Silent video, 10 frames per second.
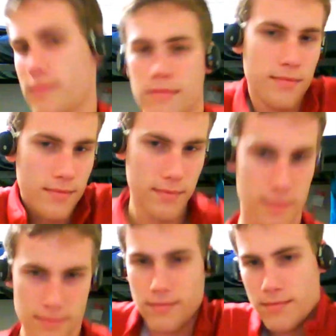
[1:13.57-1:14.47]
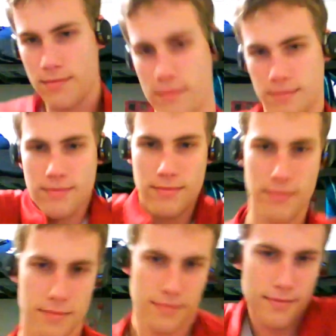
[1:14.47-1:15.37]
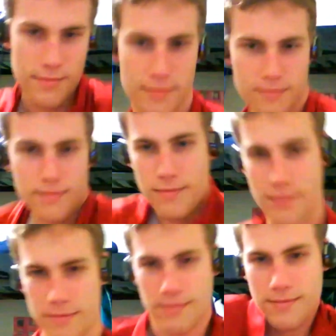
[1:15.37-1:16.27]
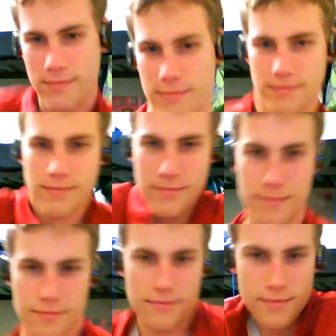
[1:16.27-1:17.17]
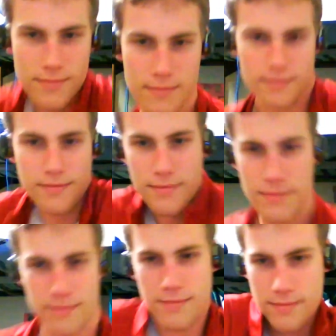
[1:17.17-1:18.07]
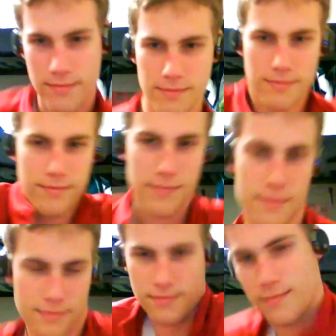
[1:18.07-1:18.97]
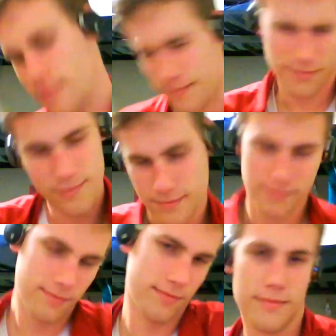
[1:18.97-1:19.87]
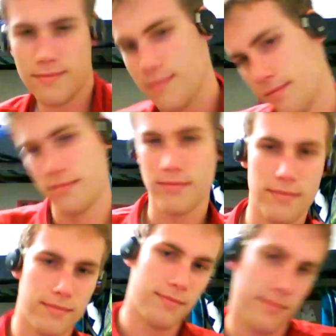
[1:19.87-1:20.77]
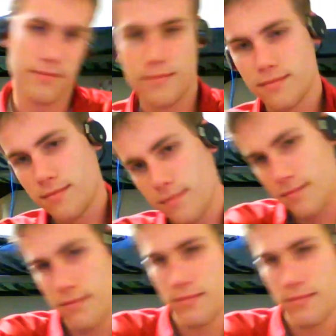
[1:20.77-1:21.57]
we have problems too. We're just like you, except we're hot, hot, hot, hot, hot. The world needs to open their